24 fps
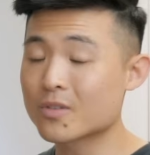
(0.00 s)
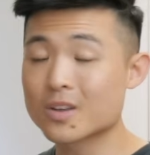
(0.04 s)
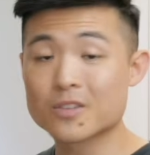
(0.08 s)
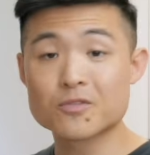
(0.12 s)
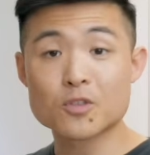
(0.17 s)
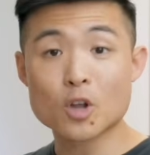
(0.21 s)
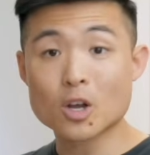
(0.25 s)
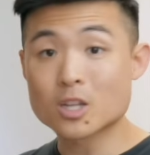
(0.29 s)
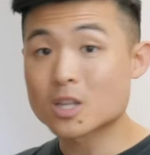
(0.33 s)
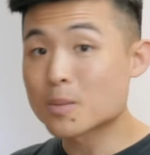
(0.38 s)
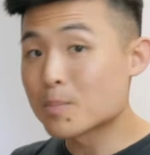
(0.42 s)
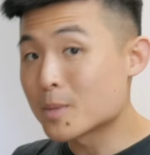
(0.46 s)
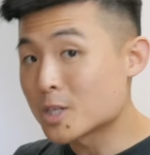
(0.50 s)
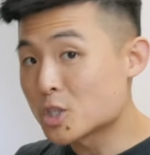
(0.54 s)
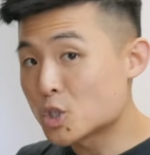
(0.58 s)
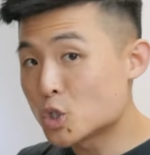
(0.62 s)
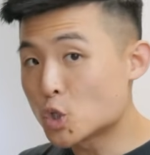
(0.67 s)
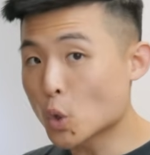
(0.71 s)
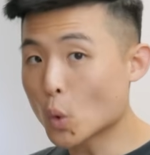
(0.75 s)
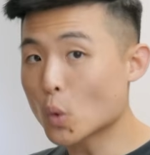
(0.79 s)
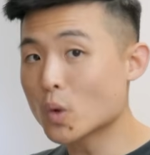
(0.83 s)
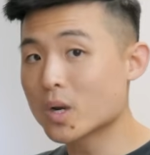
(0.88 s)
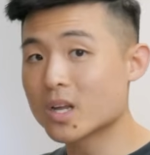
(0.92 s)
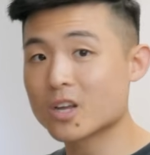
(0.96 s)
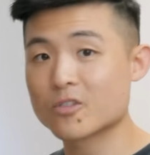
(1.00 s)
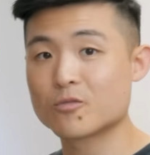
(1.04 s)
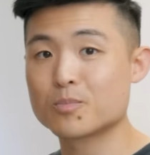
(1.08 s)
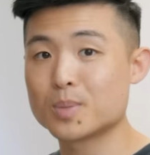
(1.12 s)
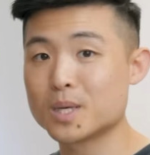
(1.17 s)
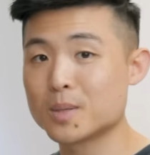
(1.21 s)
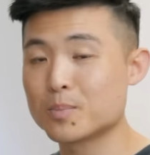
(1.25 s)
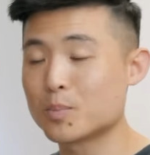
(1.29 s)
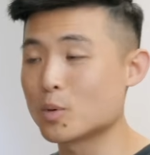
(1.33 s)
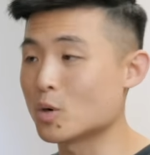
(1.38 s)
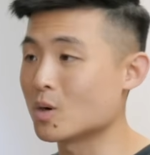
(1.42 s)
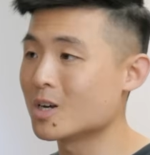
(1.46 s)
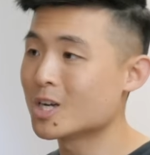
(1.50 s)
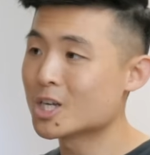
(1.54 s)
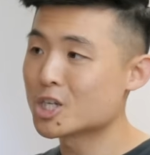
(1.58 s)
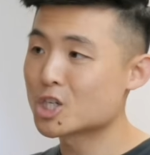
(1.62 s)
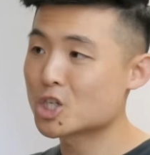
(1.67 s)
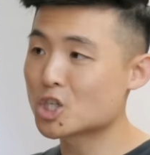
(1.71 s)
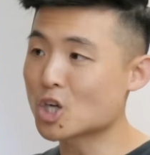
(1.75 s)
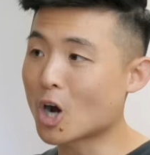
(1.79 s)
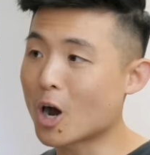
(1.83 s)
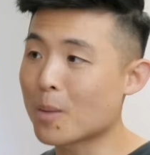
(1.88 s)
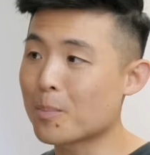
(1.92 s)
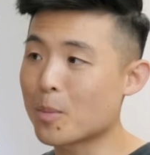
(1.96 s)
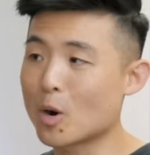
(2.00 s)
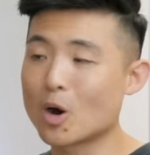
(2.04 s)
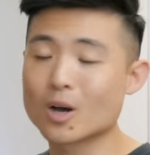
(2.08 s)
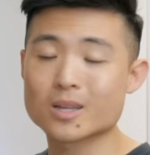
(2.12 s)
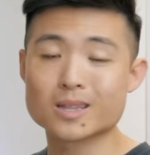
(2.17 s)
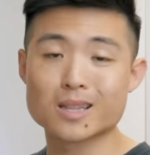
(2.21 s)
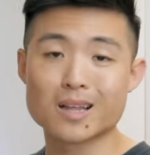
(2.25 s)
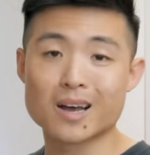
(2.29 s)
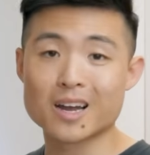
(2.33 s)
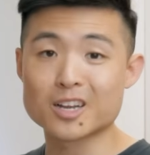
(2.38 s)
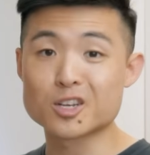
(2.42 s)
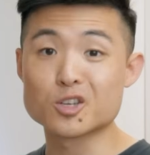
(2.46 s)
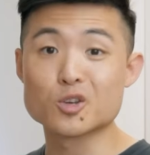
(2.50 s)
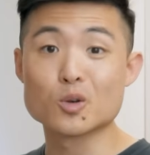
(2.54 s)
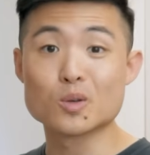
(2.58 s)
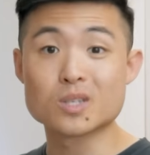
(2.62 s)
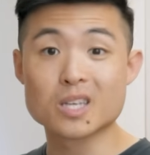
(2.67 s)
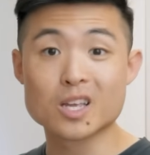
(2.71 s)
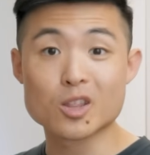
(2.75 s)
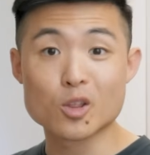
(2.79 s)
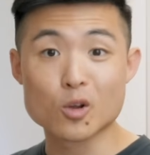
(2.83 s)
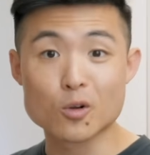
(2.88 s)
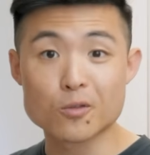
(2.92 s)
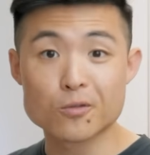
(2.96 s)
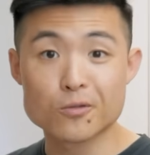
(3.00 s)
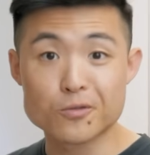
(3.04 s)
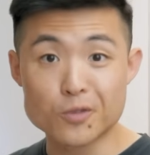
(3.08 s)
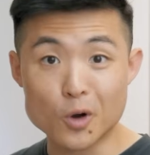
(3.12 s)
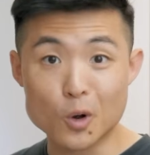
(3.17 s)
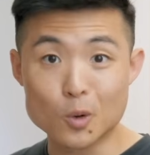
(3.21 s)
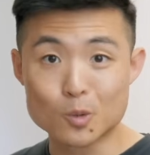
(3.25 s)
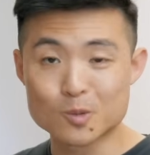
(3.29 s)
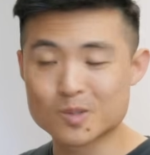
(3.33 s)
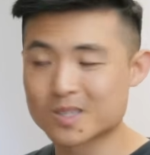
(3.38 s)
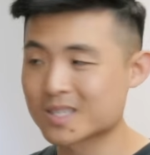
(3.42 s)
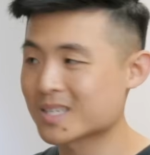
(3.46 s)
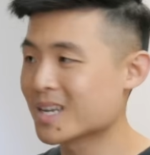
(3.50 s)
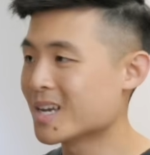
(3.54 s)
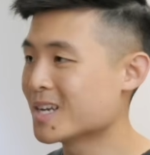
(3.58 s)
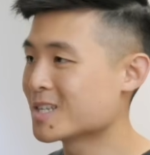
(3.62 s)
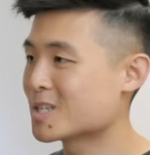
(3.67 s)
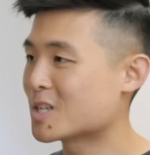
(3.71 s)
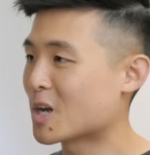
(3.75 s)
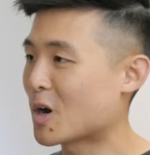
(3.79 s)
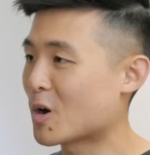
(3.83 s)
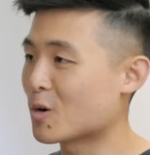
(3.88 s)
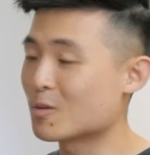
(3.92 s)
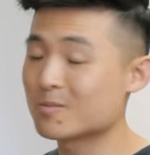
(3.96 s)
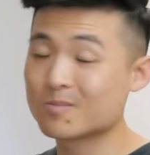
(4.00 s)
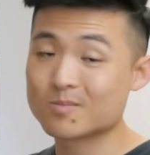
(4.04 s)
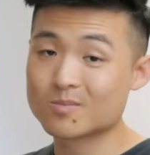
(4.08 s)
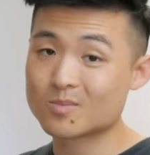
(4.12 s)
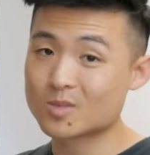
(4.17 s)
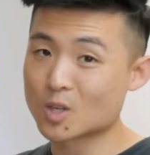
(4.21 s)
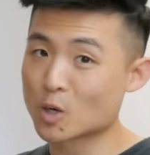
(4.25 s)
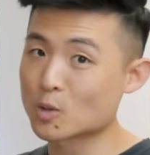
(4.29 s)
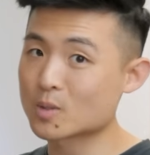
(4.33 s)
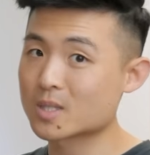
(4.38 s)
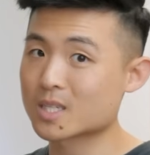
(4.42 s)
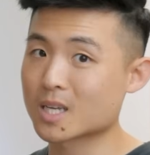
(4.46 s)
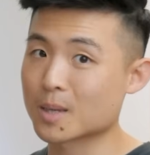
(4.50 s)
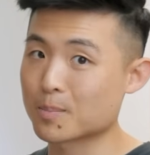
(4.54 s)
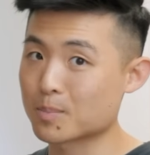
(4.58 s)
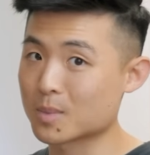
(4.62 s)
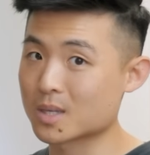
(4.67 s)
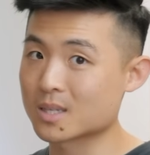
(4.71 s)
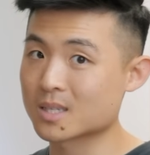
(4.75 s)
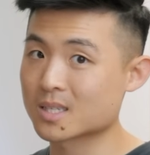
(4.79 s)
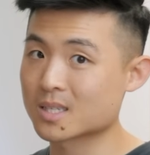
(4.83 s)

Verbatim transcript: if not the majority of people shop online using their phones, so don't skip this